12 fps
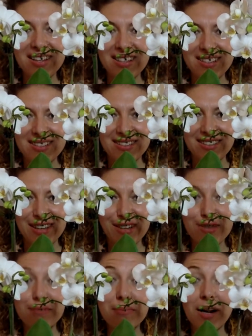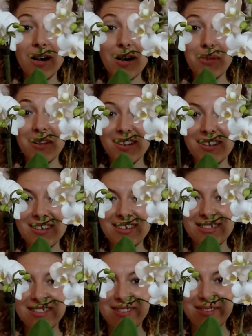at it? Can you marvel at it?